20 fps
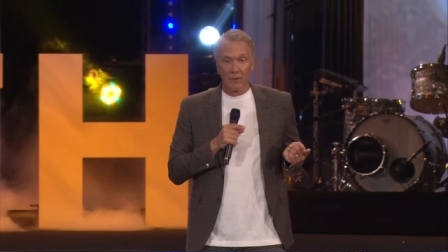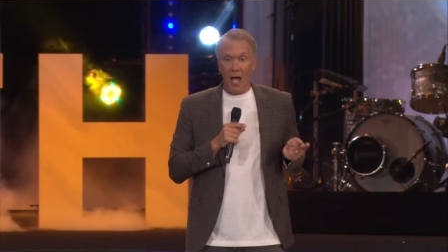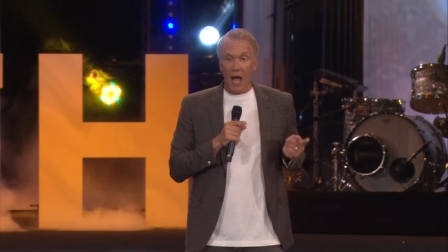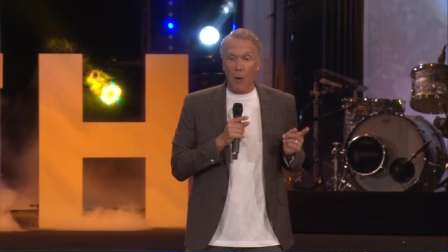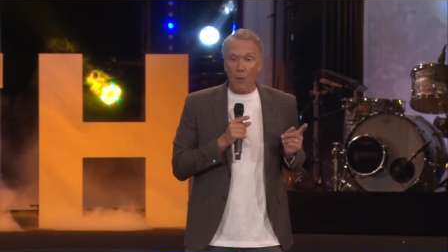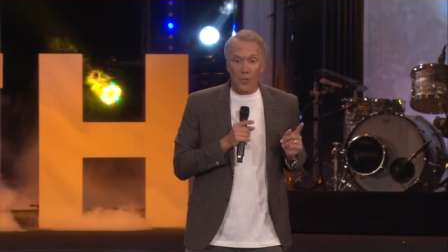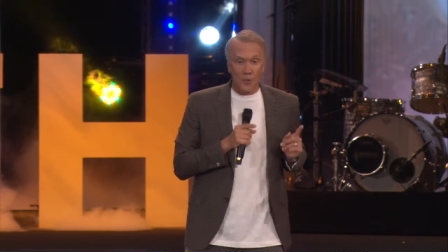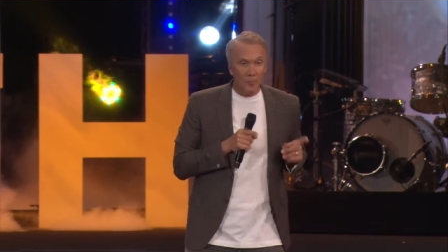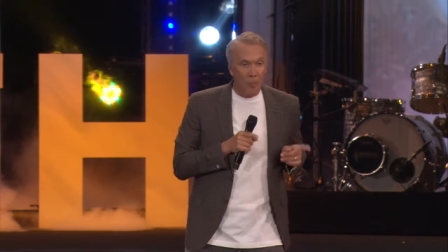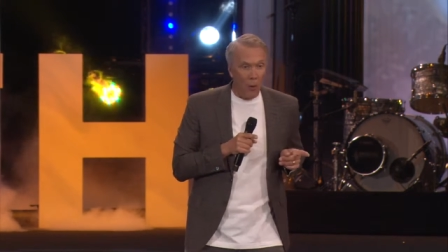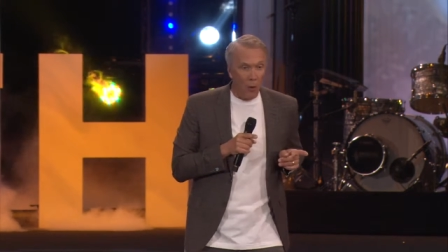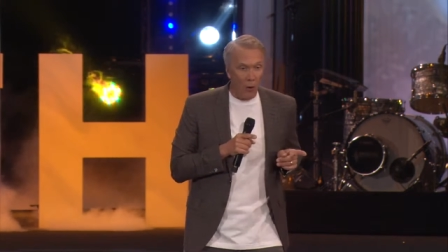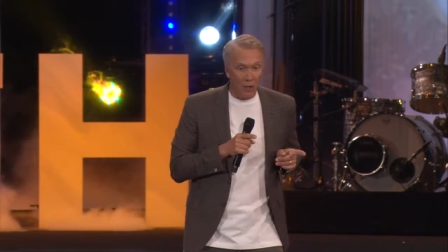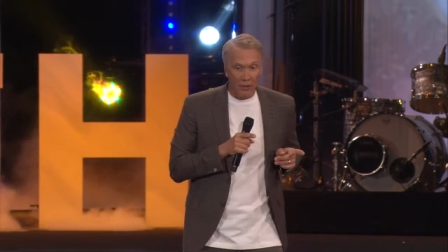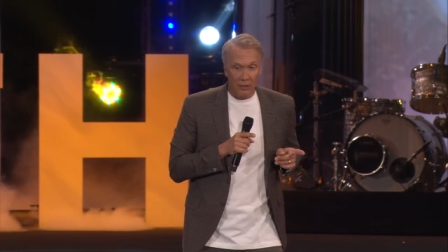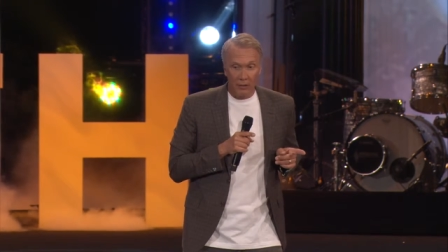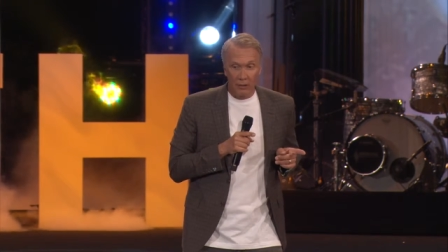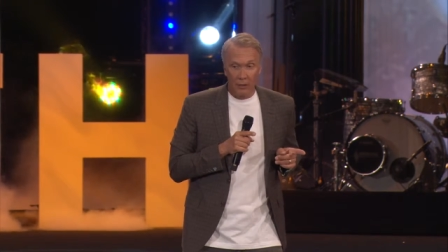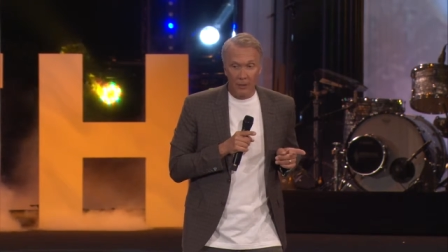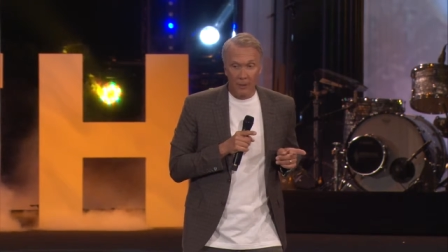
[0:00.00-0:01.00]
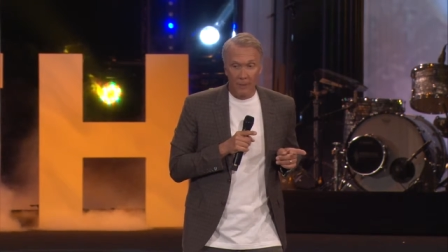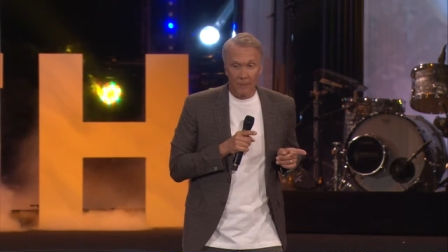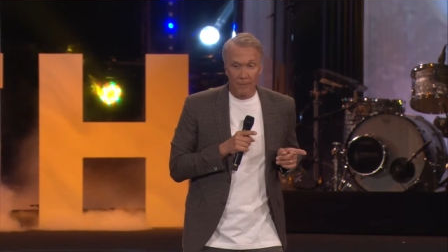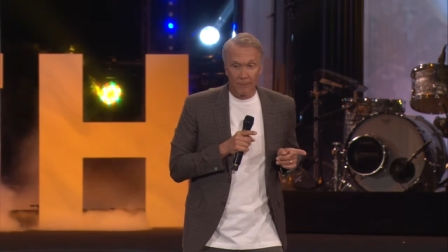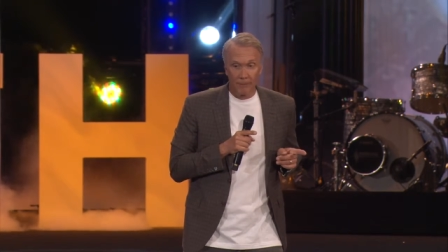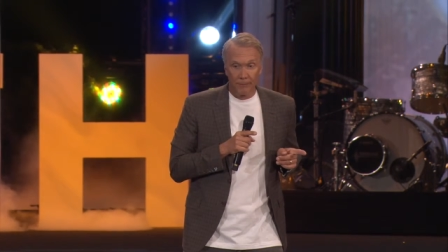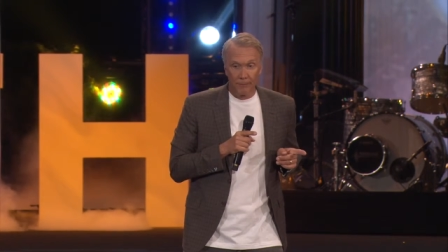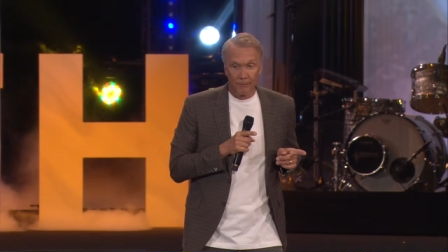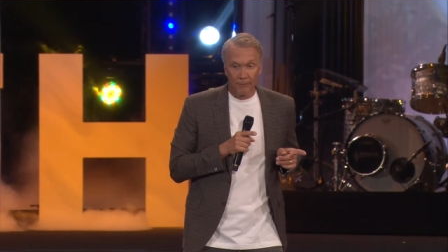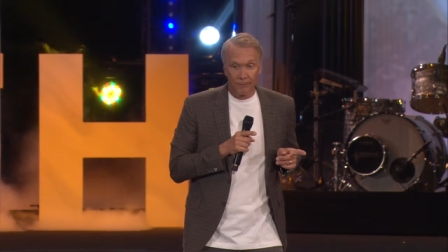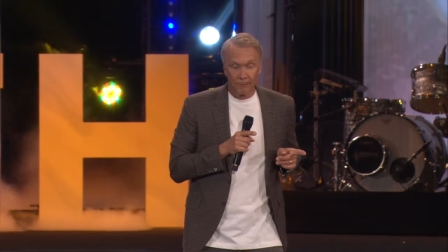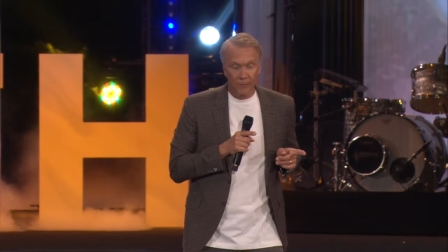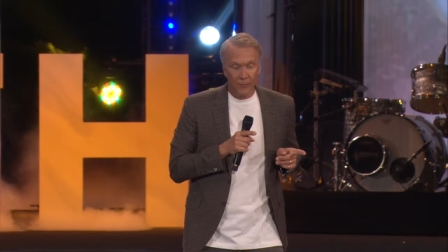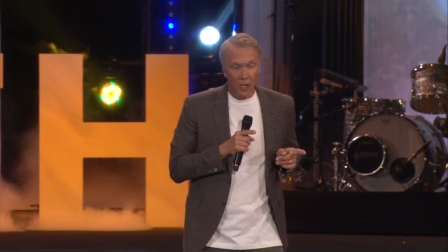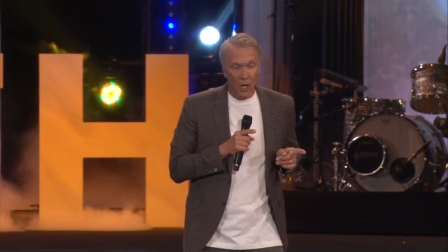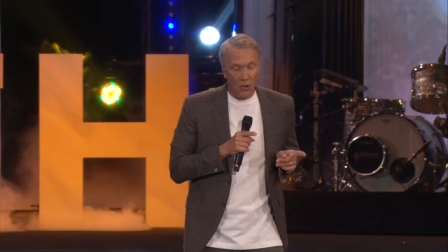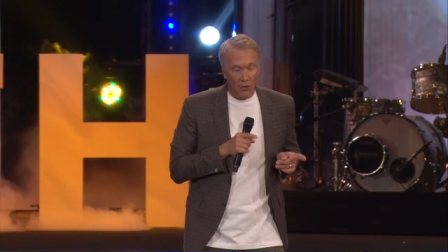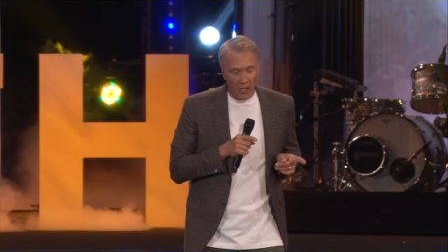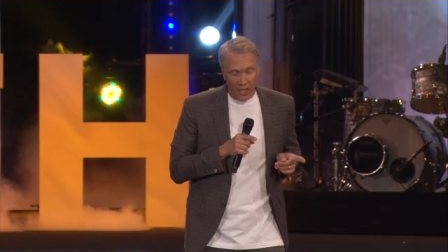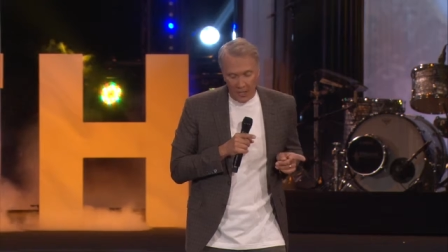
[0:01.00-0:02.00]
I was born.
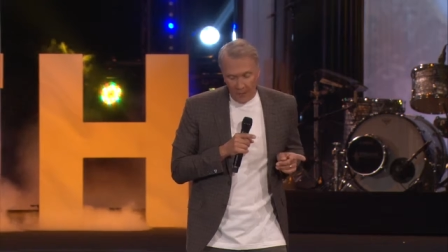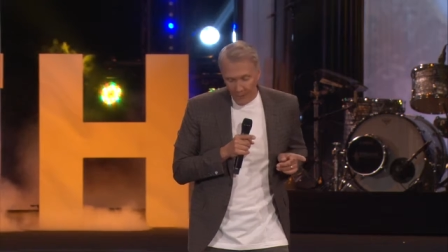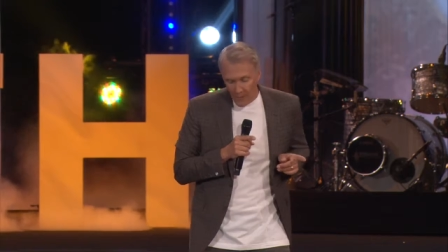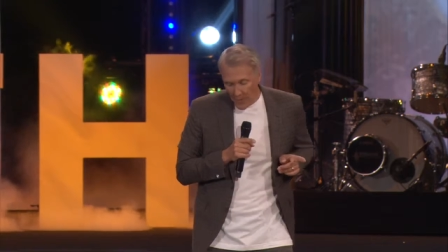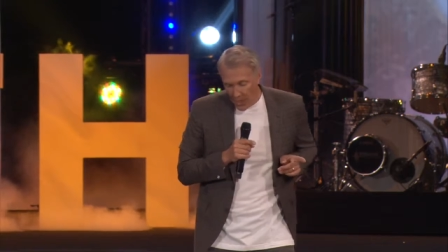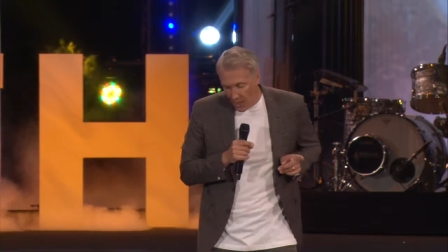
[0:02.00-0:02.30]
Okay.